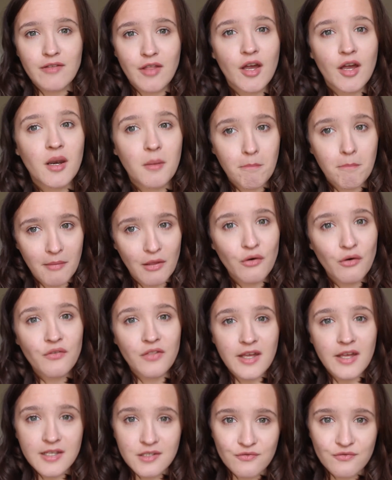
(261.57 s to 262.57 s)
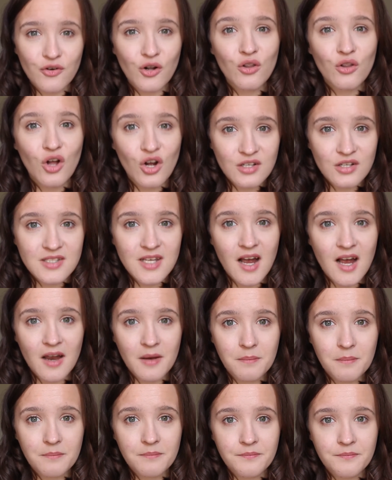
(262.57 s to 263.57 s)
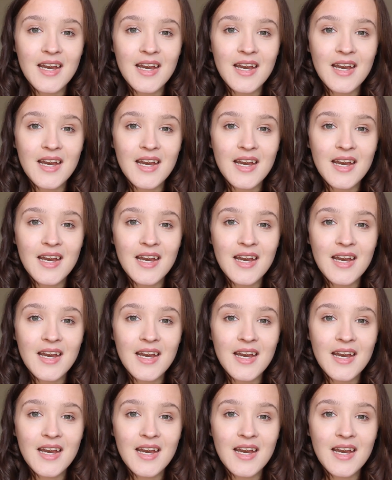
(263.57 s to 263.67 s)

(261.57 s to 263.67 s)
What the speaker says: They're going to milk this for a long time.